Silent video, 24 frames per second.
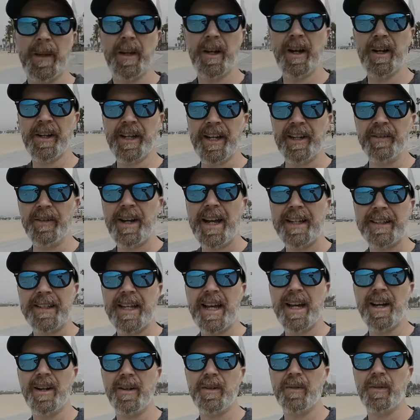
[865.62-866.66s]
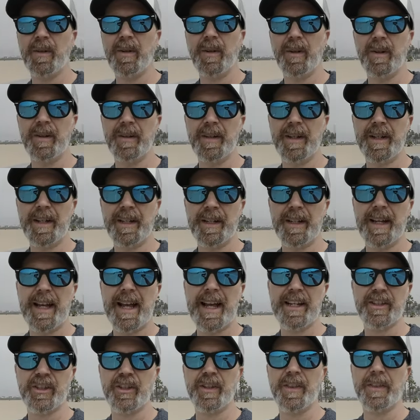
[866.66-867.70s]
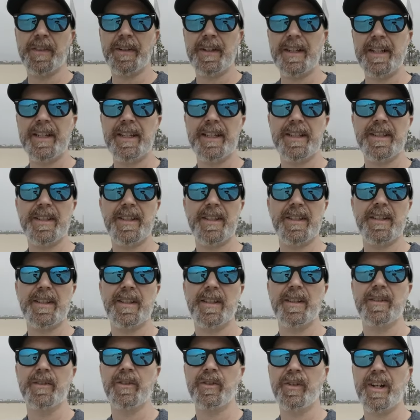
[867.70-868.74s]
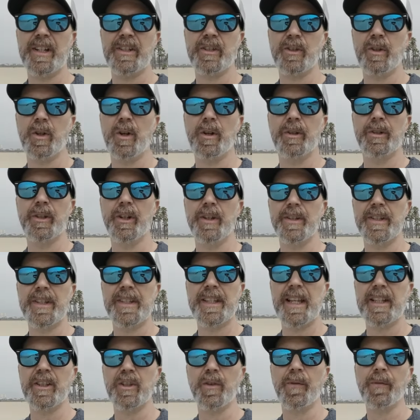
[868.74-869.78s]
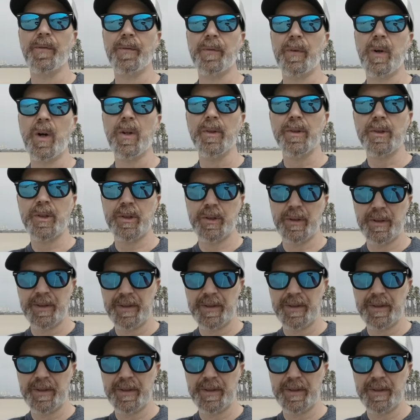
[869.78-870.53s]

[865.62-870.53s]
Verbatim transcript: Okay, right now Action 3's directional audio is set to front.